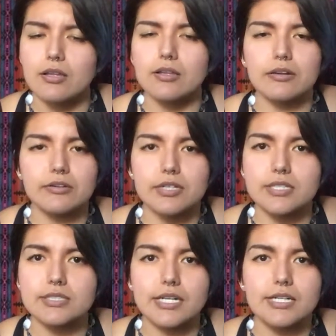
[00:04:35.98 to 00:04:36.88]
Literally,
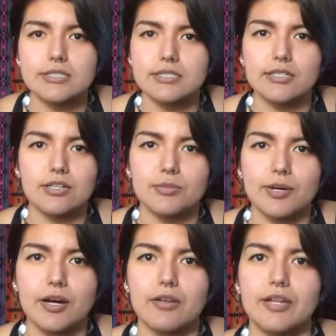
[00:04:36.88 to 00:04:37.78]
science has talked
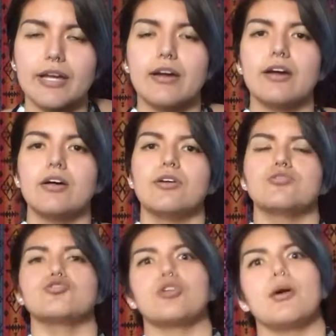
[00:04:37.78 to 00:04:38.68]
about how like
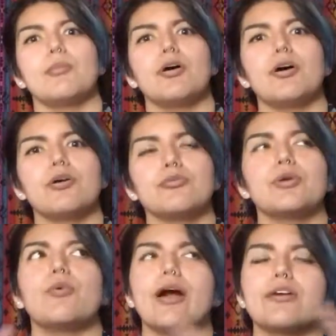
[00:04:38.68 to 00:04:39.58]
trauma
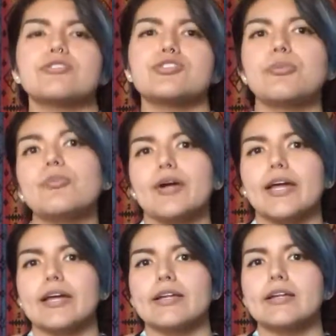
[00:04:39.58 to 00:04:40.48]
rewires your
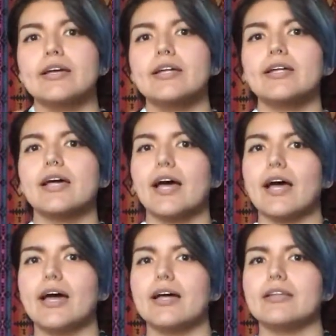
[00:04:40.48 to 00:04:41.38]
brain
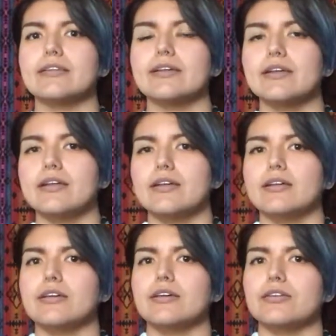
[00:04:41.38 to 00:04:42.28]
and
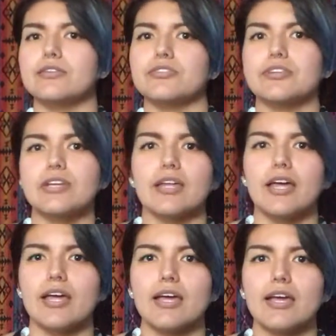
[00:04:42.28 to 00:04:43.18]
your
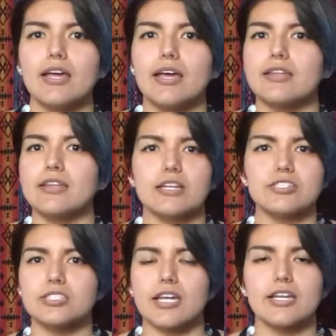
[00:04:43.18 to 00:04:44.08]
DNA, and then that
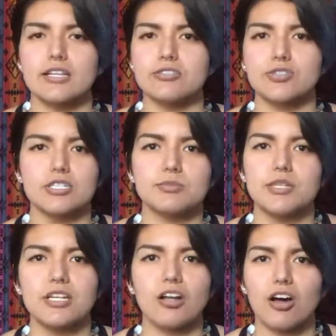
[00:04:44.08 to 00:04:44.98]
just kind of gets
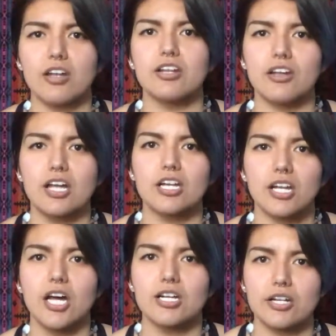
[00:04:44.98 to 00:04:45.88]
transmitted on and on
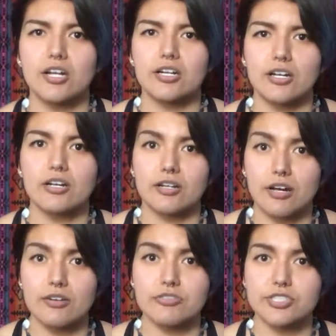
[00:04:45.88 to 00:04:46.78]
and on and on and on and
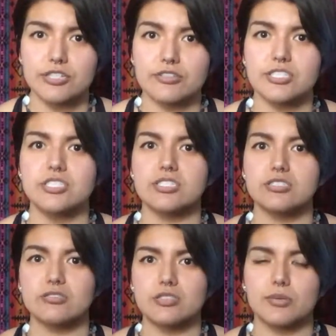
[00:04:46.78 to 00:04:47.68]
on for generations
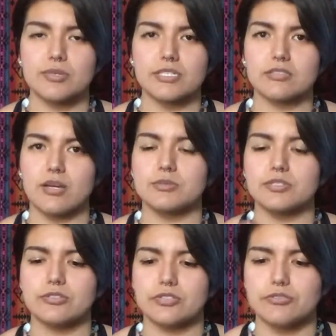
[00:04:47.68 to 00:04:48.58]
until somebody stops
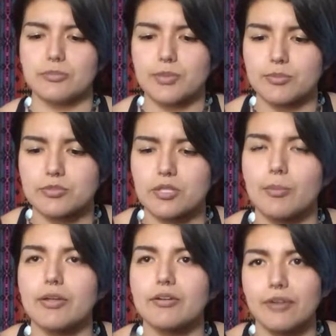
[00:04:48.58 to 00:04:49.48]
it or different people
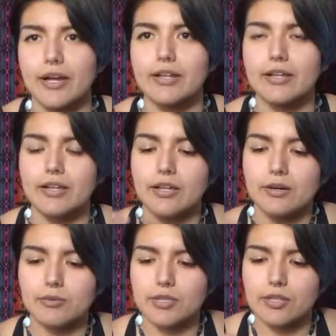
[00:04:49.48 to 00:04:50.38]
stop it, right,
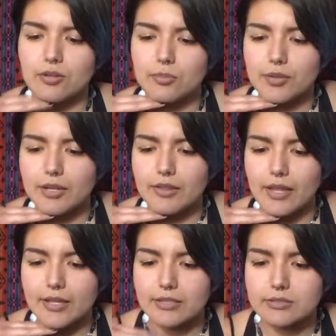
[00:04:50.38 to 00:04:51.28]
within their
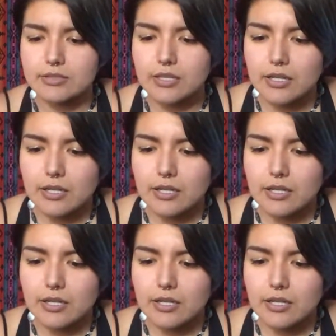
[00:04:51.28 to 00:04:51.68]
bloodlines.